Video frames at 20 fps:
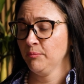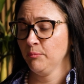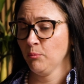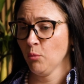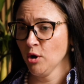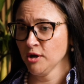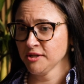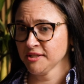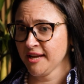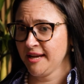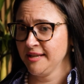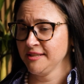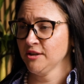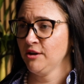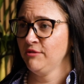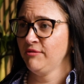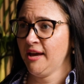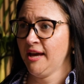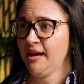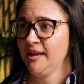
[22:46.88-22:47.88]
Worst case
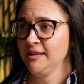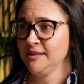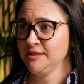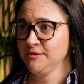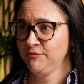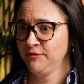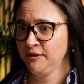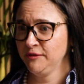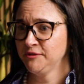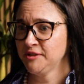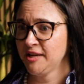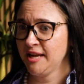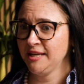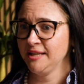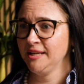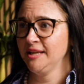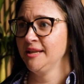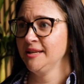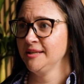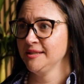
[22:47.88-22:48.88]
I've had is
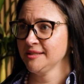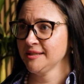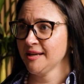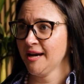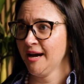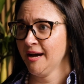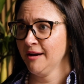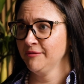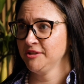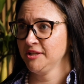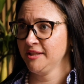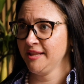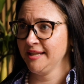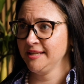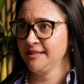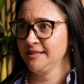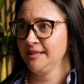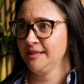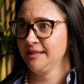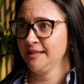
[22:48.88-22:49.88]
15 years after
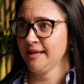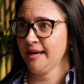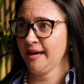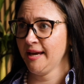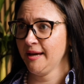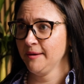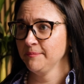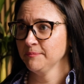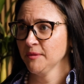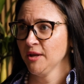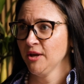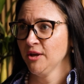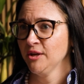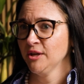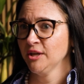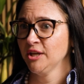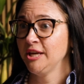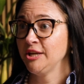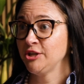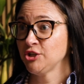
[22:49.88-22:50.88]
they did their
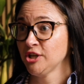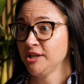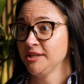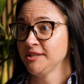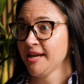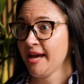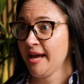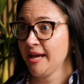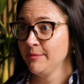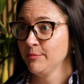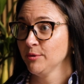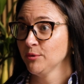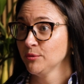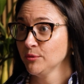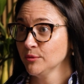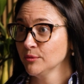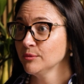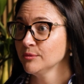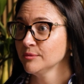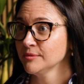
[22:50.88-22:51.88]
kitchen
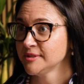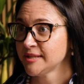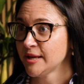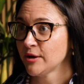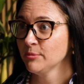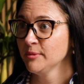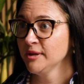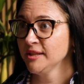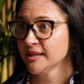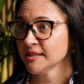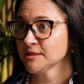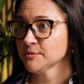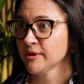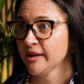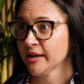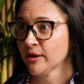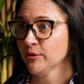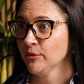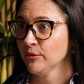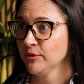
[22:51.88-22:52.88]
table settlement, that's
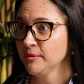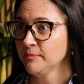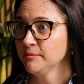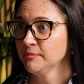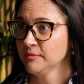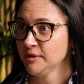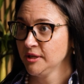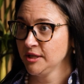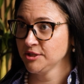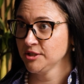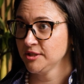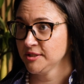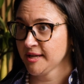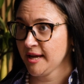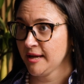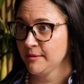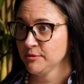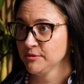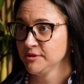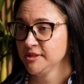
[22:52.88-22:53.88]
what I call them, kitchen
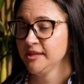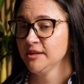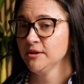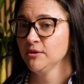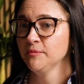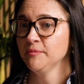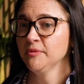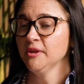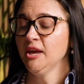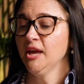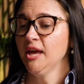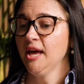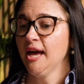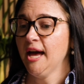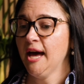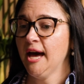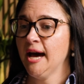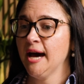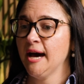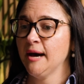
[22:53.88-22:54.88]
table deal.
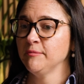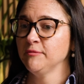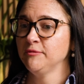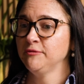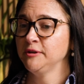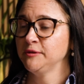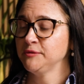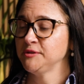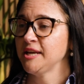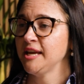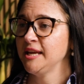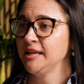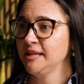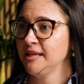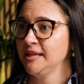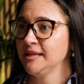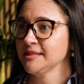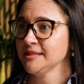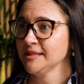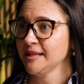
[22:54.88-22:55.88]
15
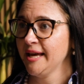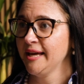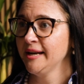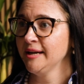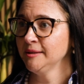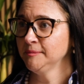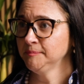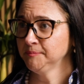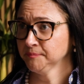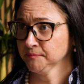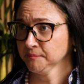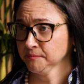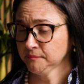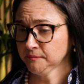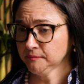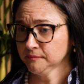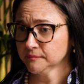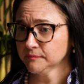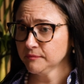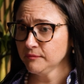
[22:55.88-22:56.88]
years later,
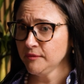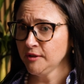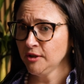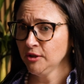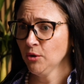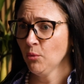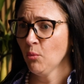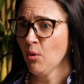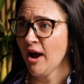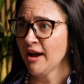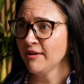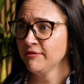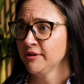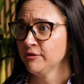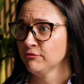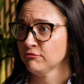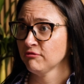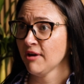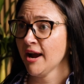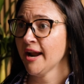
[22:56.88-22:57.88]
the wife
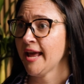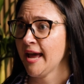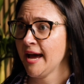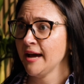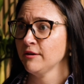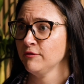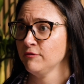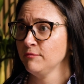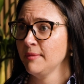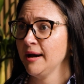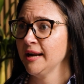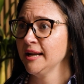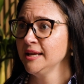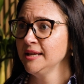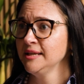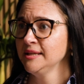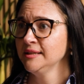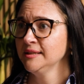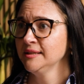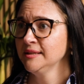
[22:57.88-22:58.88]
had run out of money,